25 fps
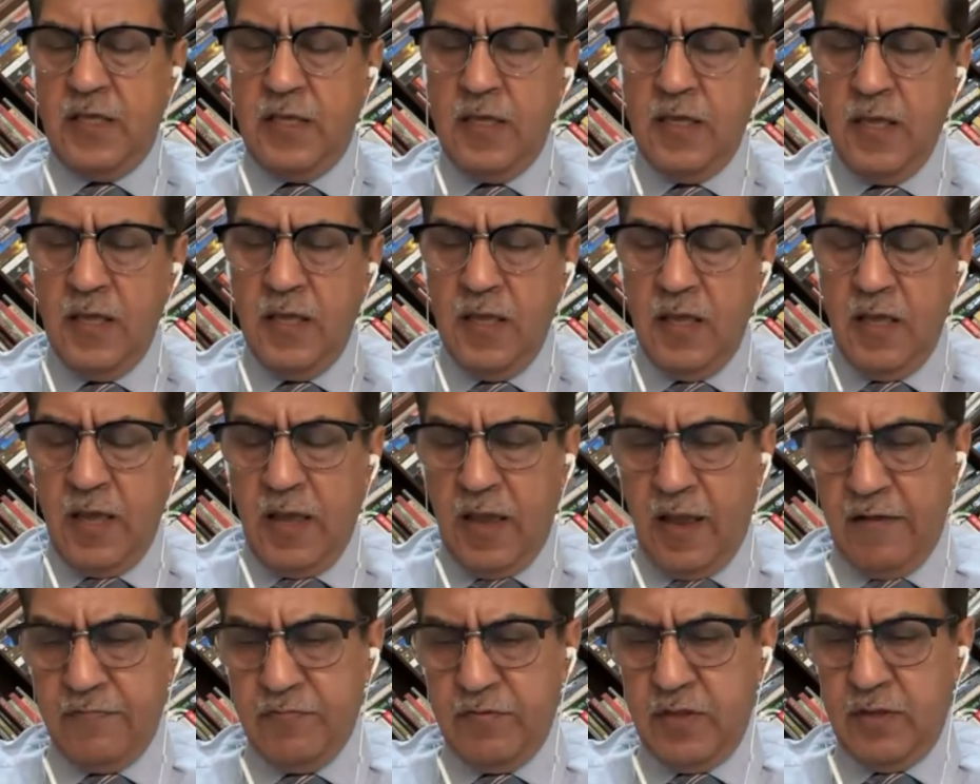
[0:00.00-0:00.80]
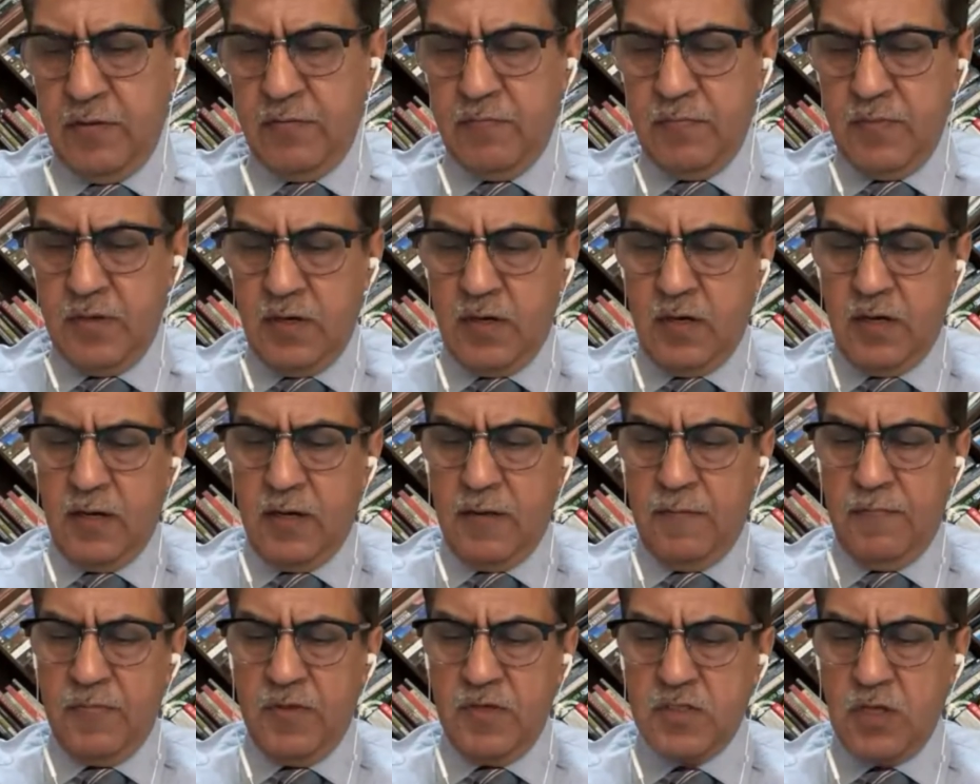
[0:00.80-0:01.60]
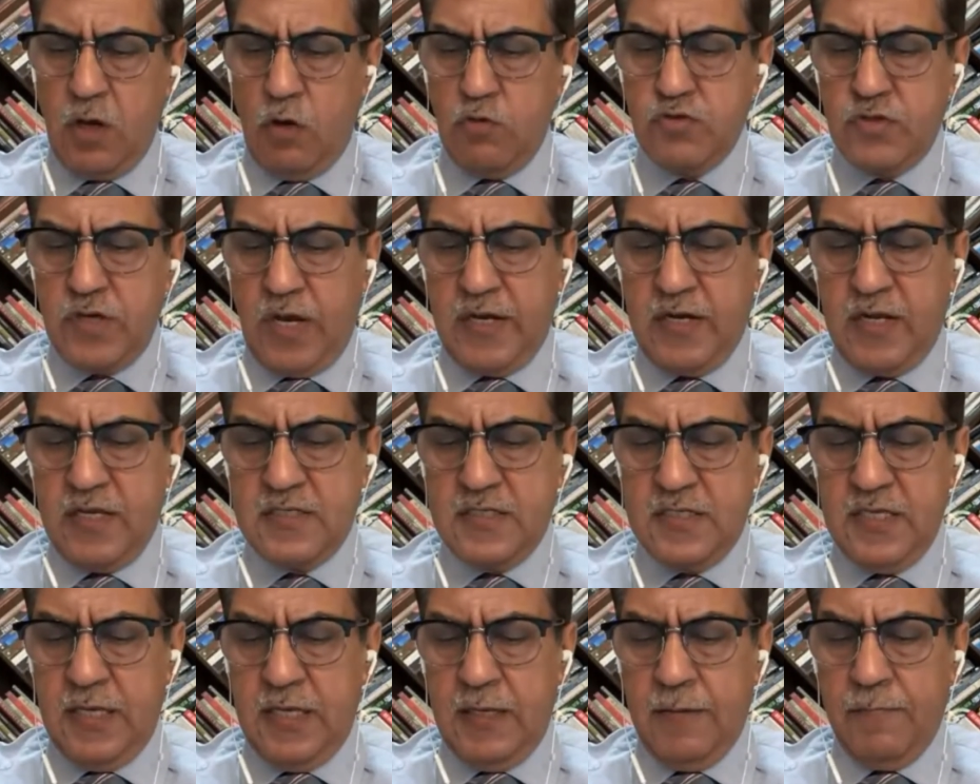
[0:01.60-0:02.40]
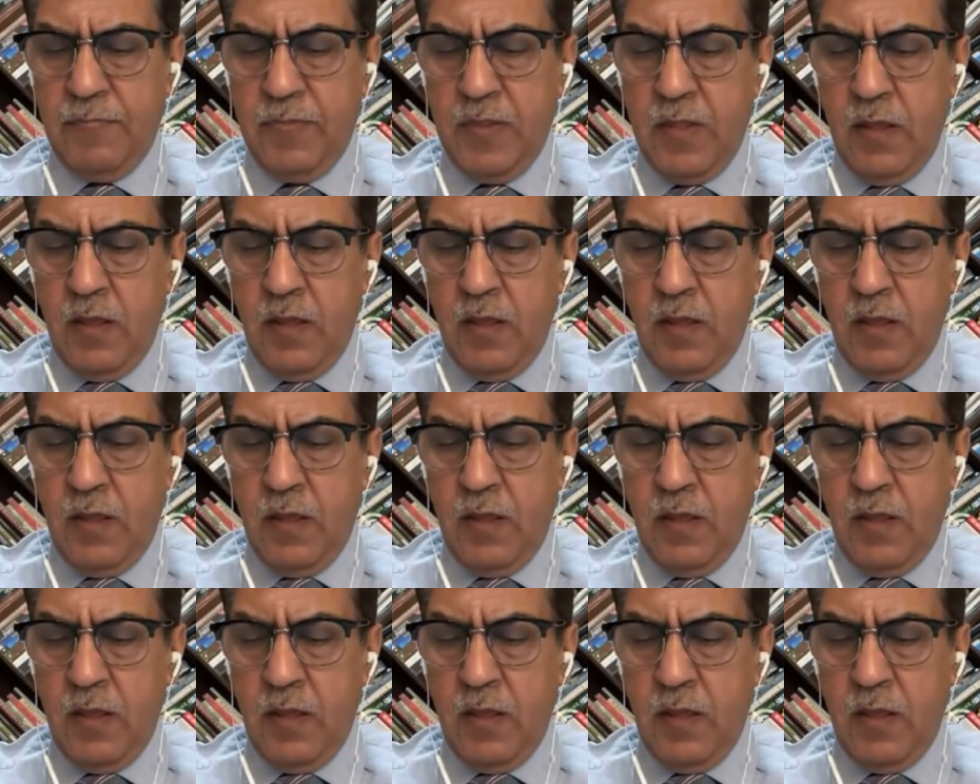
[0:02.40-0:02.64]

the South China Sea.